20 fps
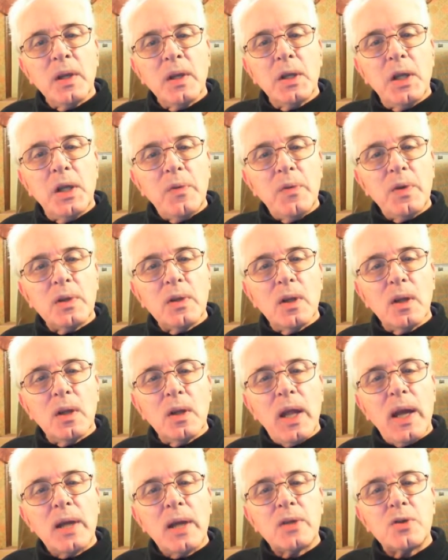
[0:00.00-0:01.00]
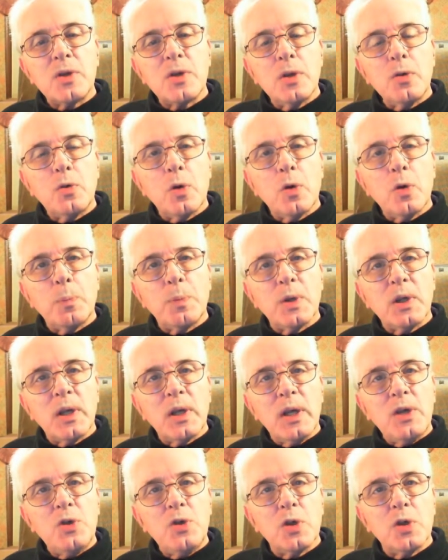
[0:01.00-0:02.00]
Given the lax
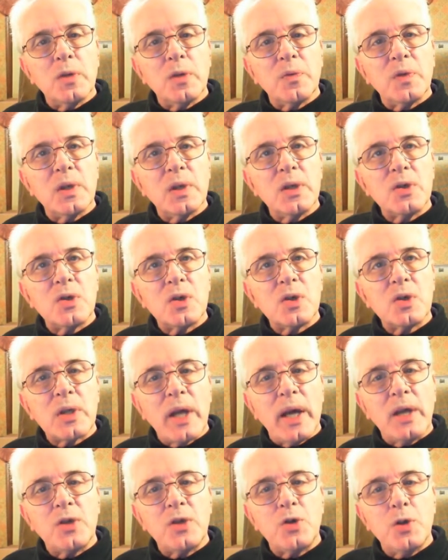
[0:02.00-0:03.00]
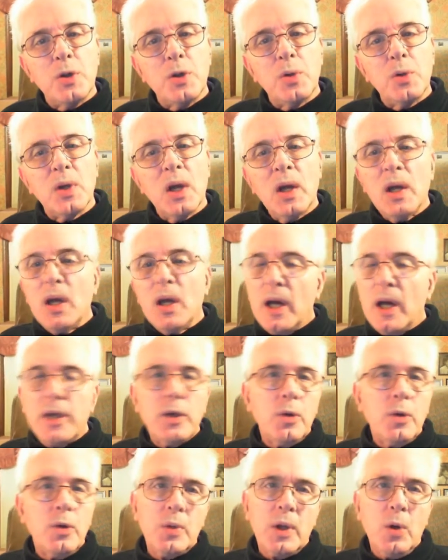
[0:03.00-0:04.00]
interpretation of this statute, I
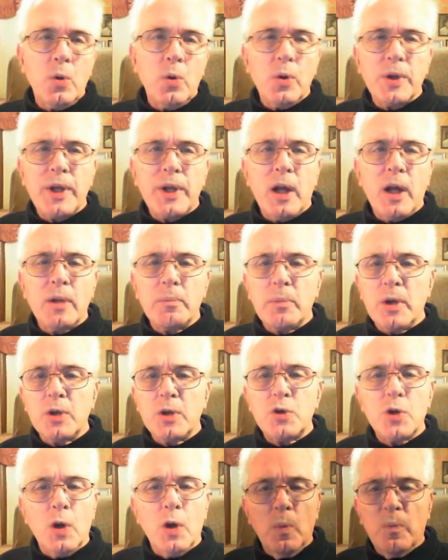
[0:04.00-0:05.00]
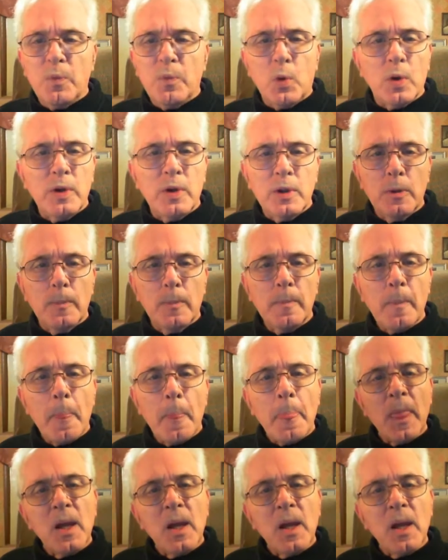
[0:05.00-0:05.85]
don't hold out much hope for you.